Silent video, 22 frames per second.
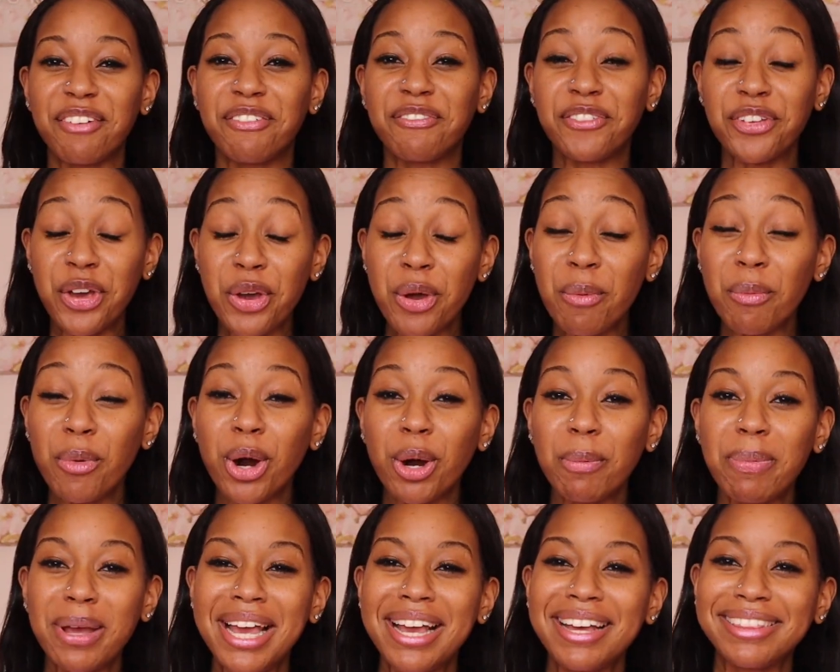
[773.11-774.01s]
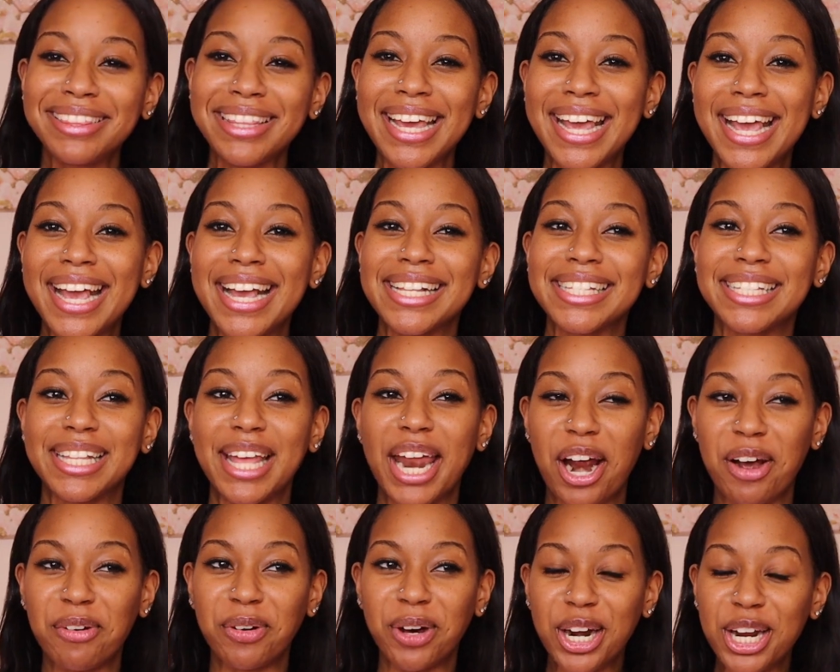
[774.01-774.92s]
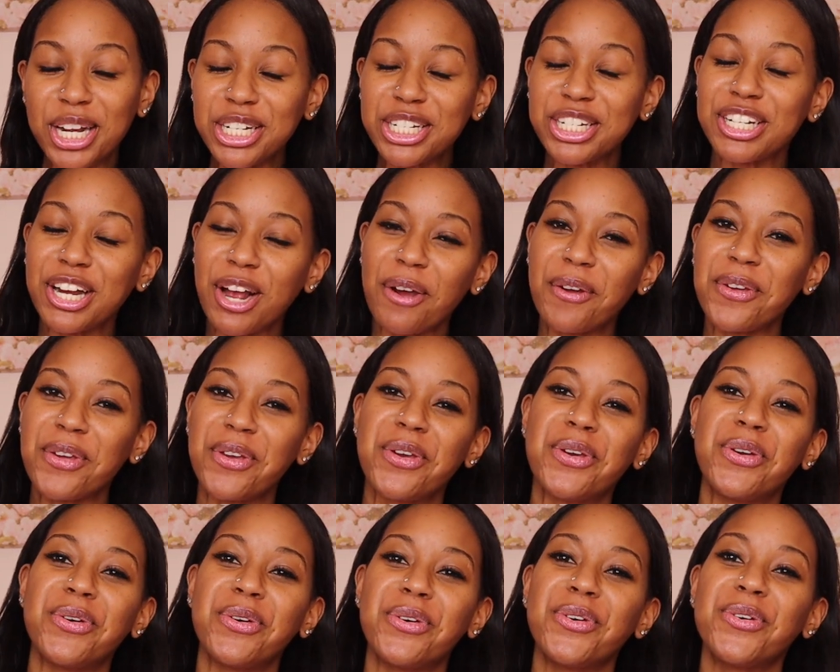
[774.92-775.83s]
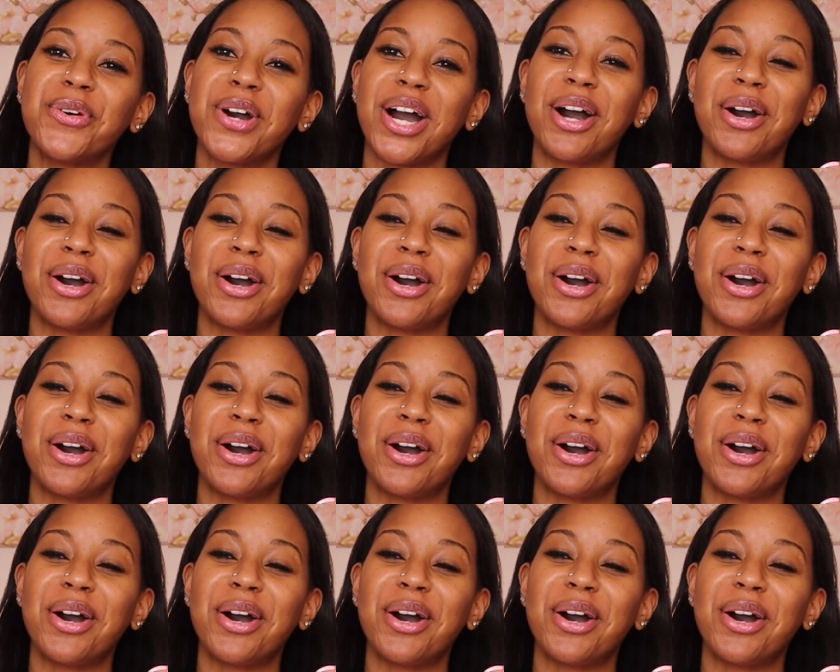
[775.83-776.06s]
a few more pink things that I wanna show you.